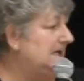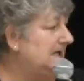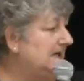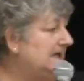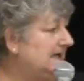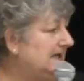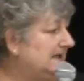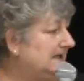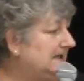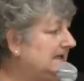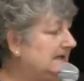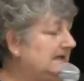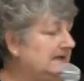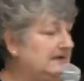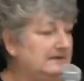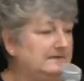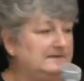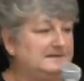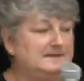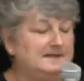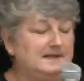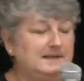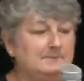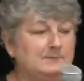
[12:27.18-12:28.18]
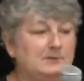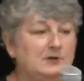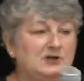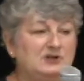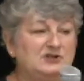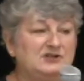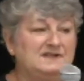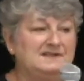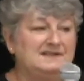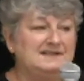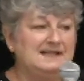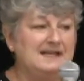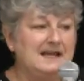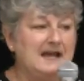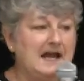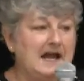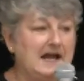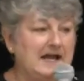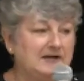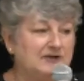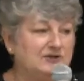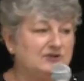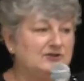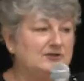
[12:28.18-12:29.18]
It gives the emergency
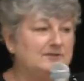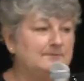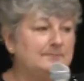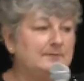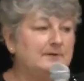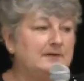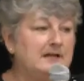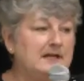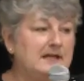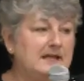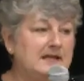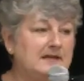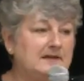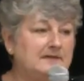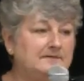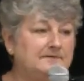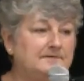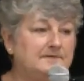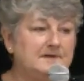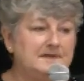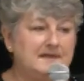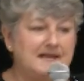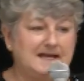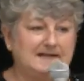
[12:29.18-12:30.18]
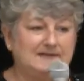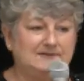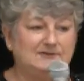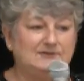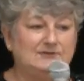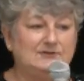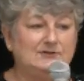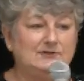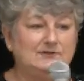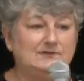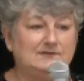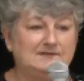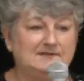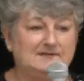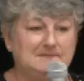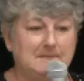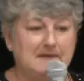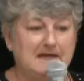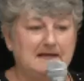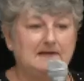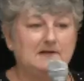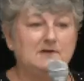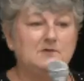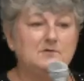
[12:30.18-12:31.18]
action plan for that student's
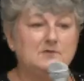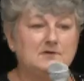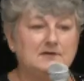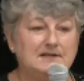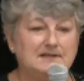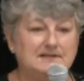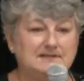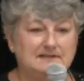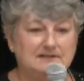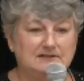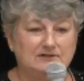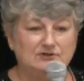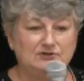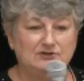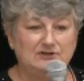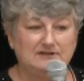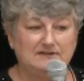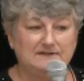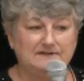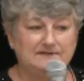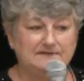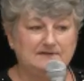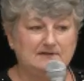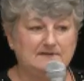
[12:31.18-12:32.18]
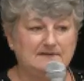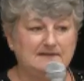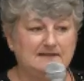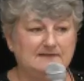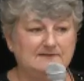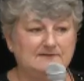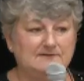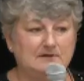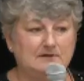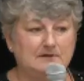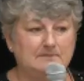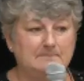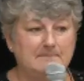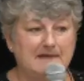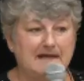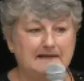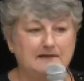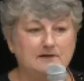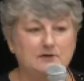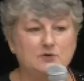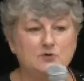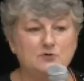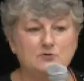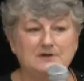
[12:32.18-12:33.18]
medical condition. So these are
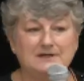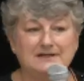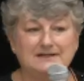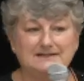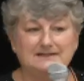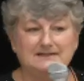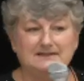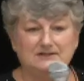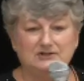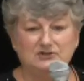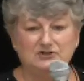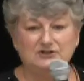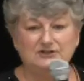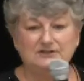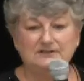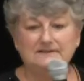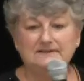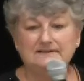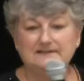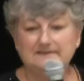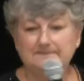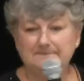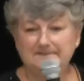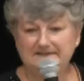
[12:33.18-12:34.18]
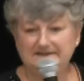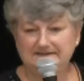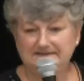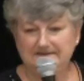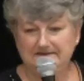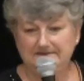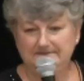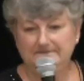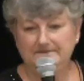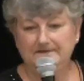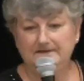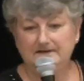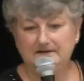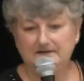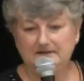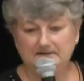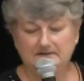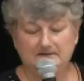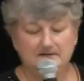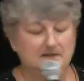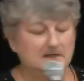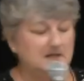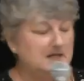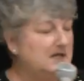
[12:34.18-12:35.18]
medical condition specific.
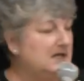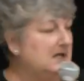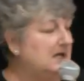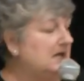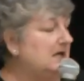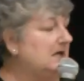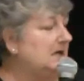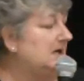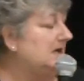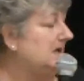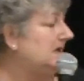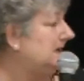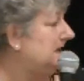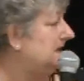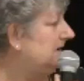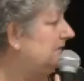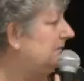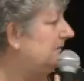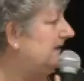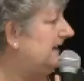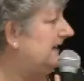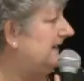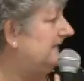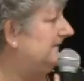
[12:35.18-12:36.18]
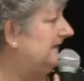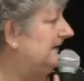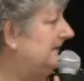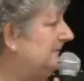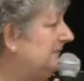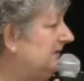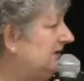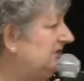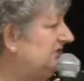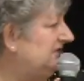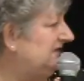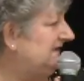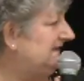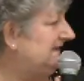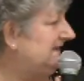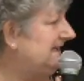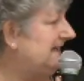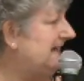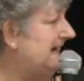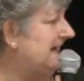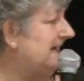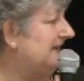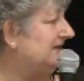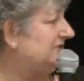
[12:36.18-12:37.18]
We have the emergency
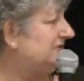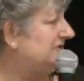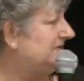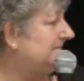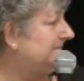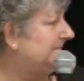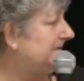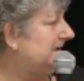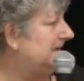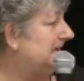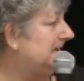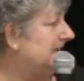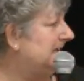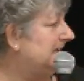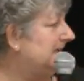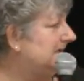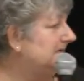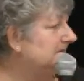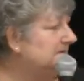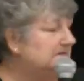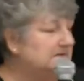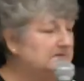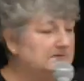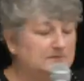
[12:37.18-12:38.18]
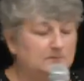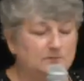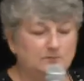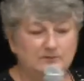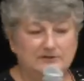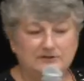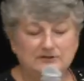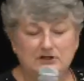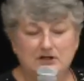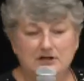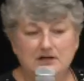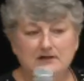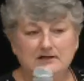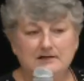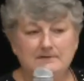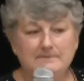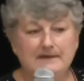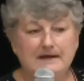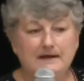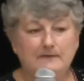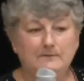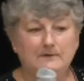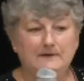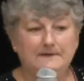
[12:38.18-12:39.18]
action plan. We talk
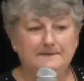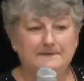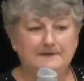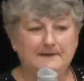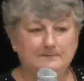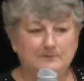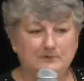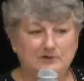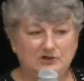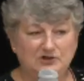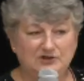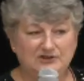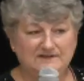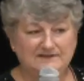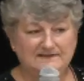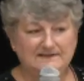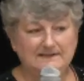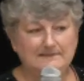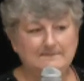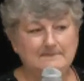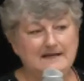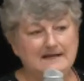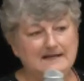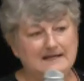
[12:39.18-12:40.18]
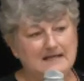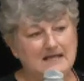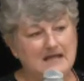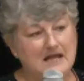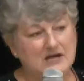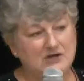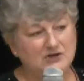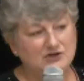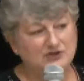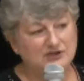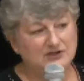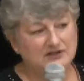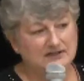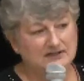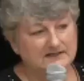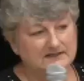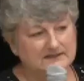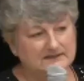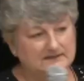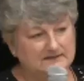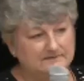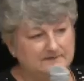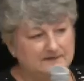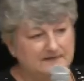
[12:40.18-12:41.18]
about what the emergency medication
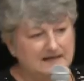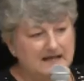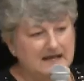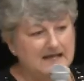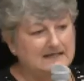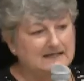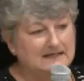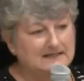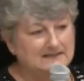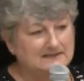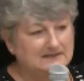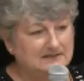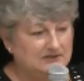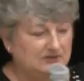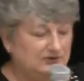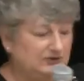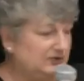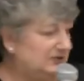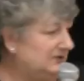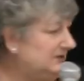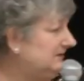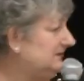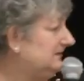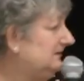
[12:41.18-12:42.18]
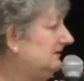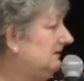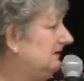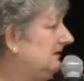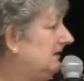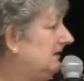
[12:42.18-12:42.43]
is for that condition.